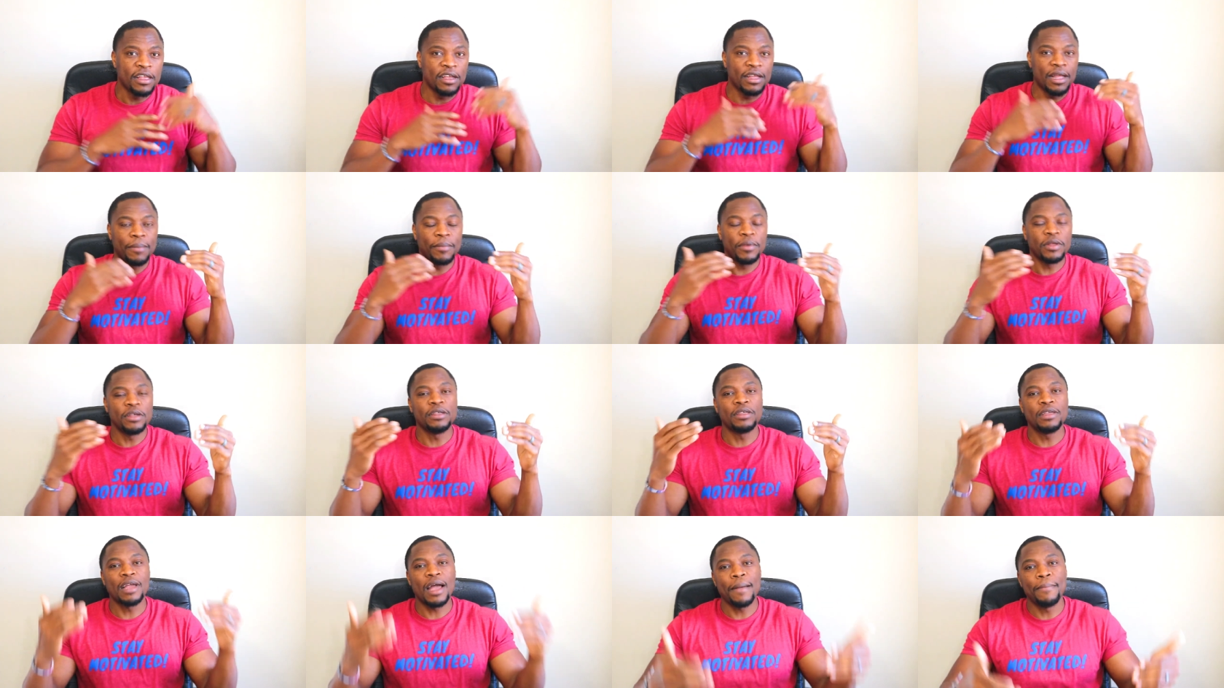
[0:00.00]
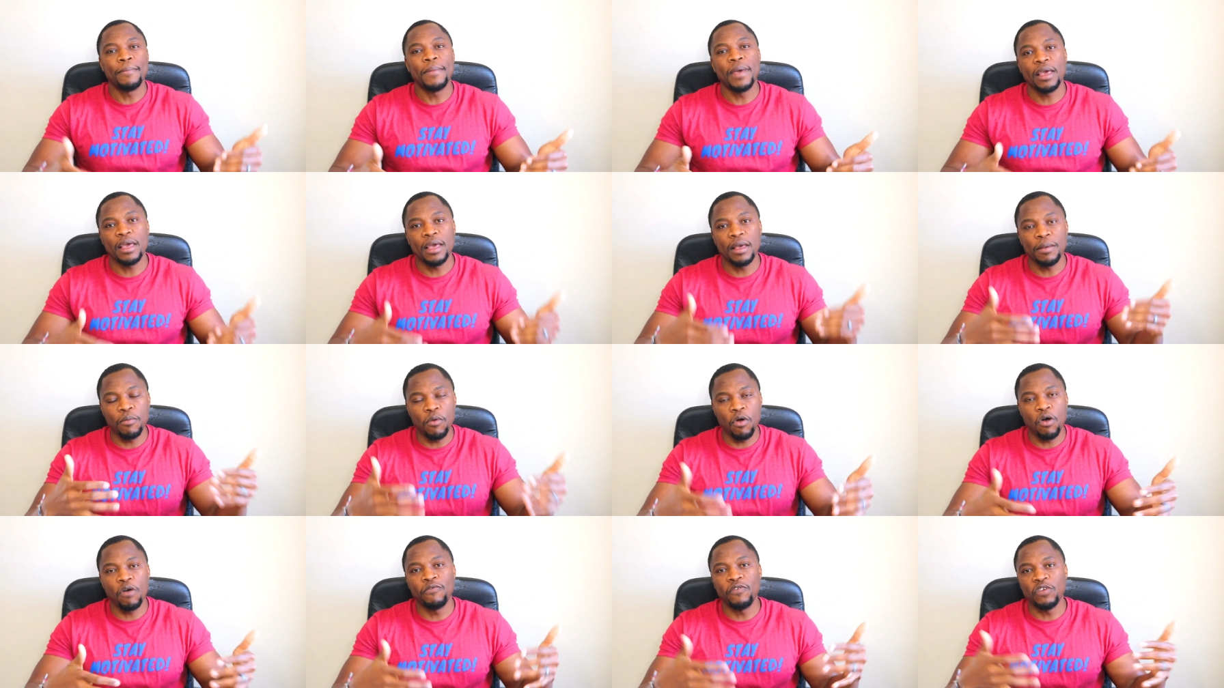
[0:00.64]
then I'm going to start
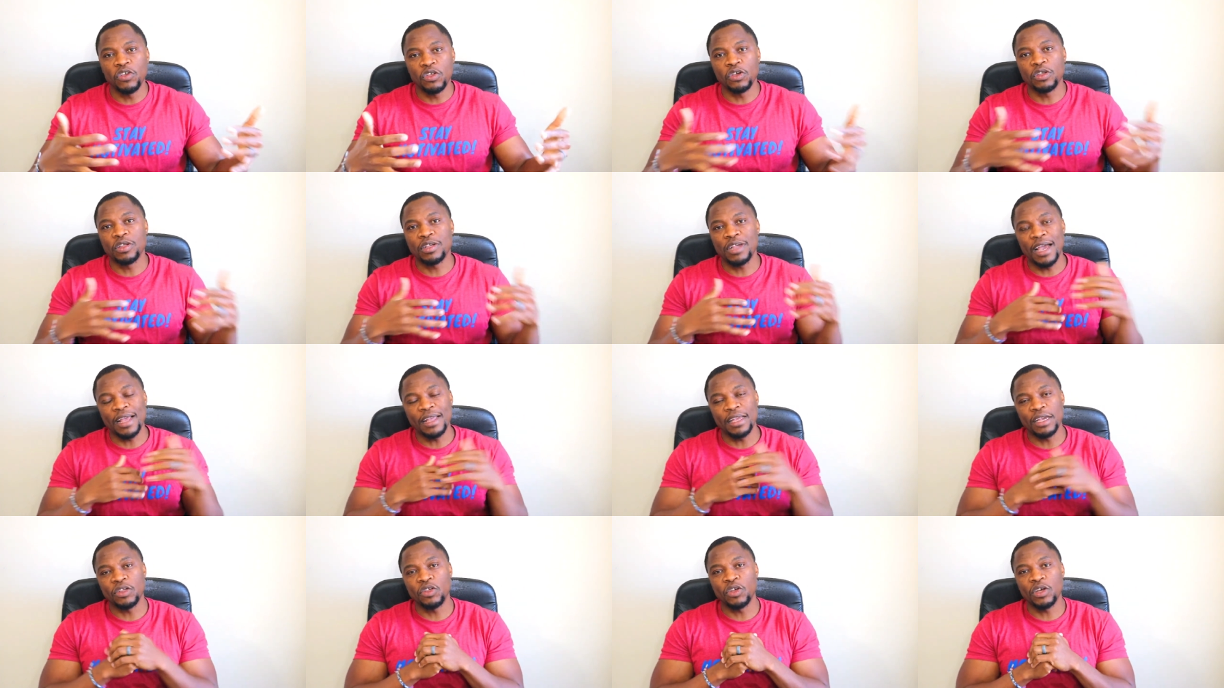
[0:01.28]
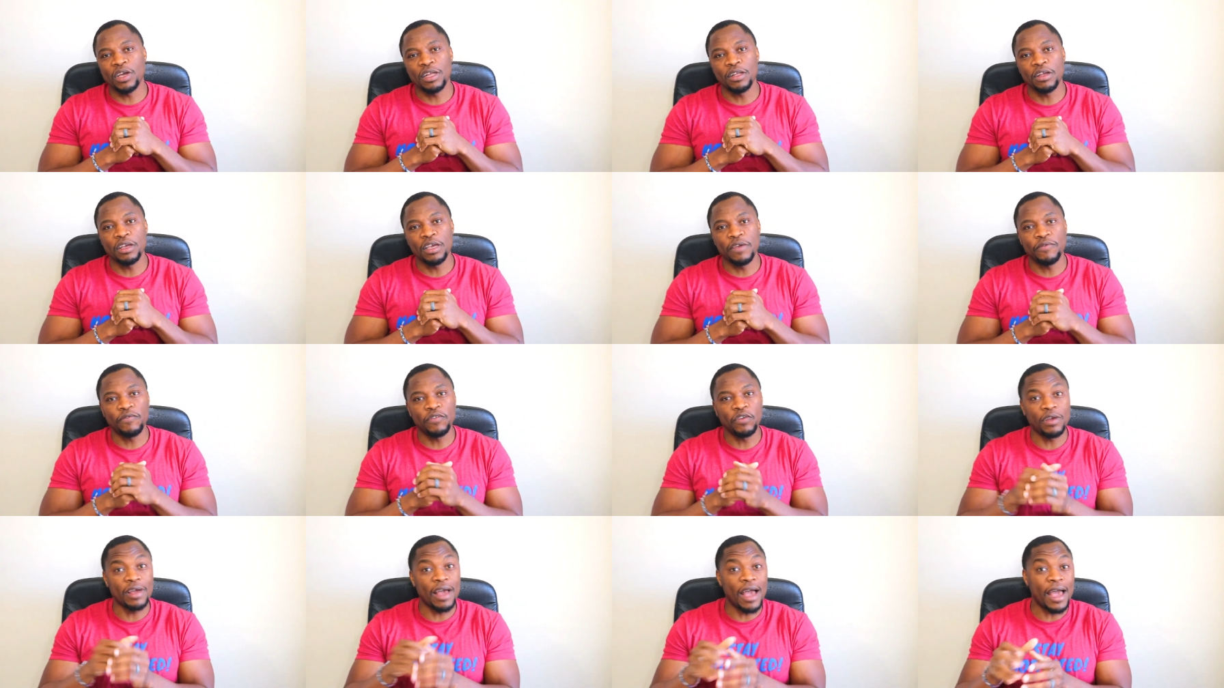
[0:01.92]
making more videos like this to kind of
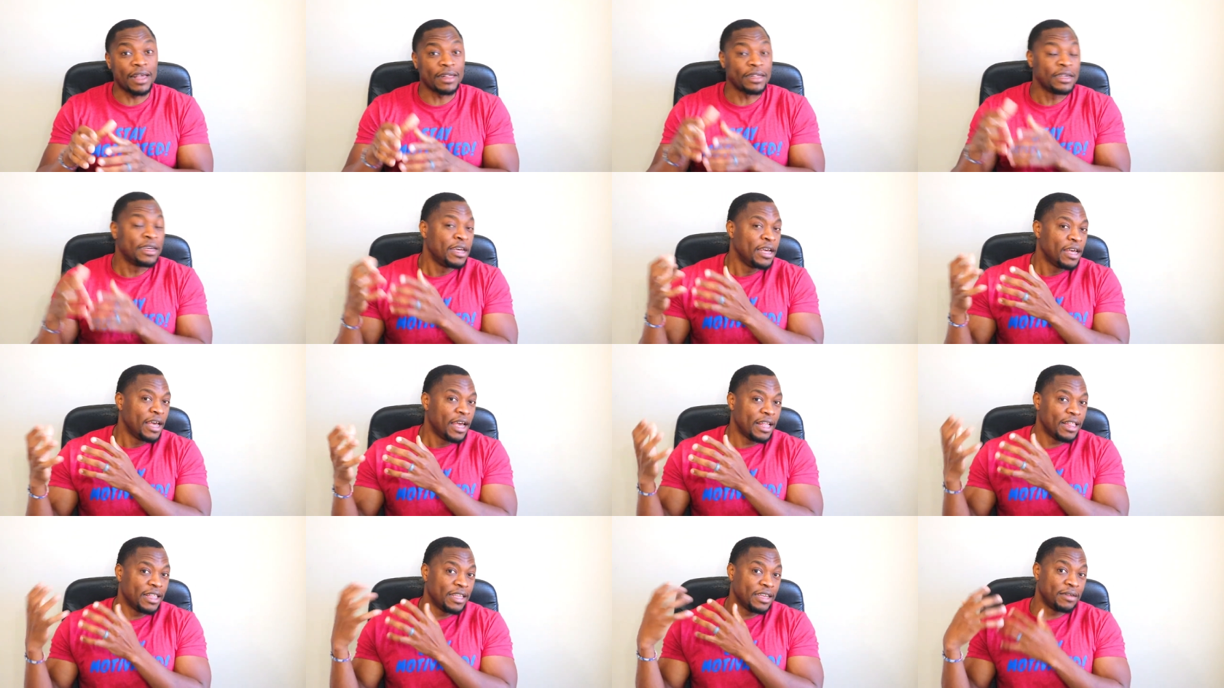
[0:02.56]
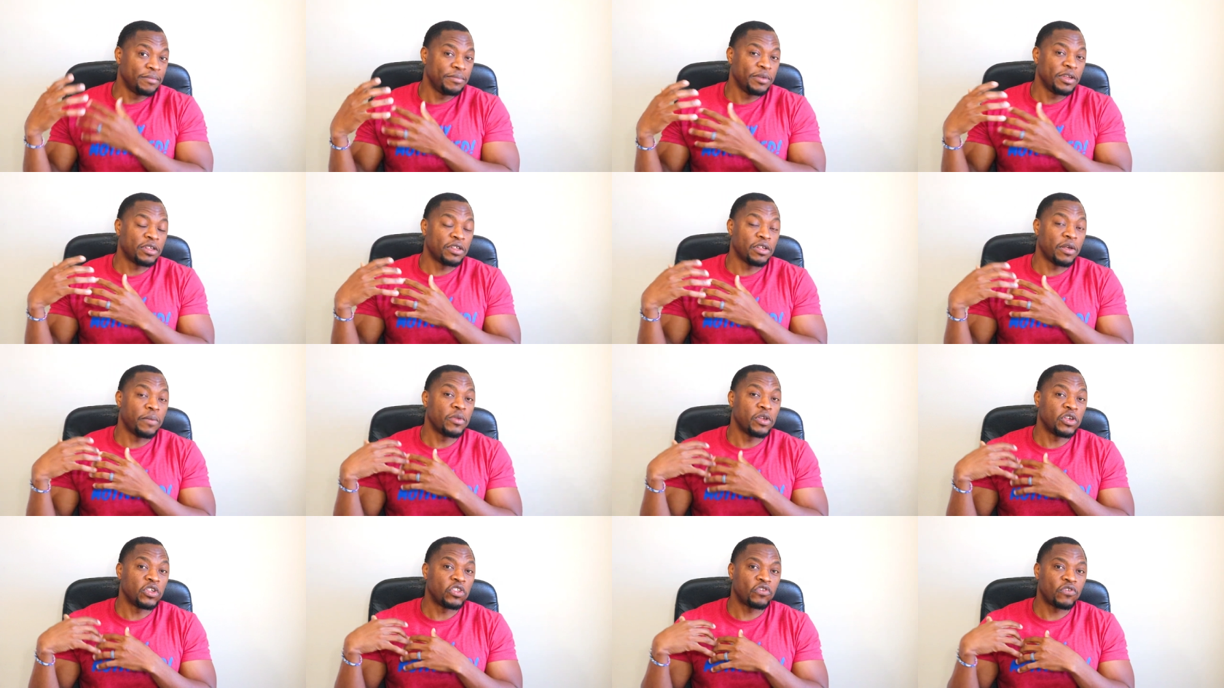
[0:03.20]
give you guys a little bit
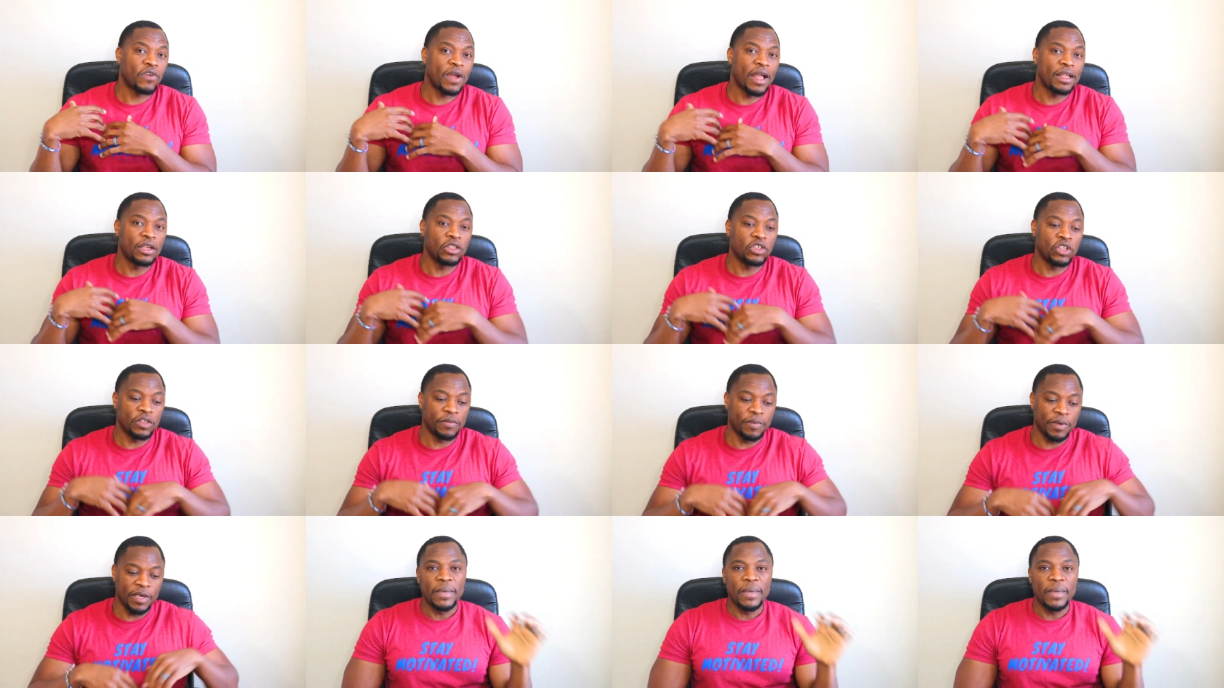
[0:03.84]
some of the strategies,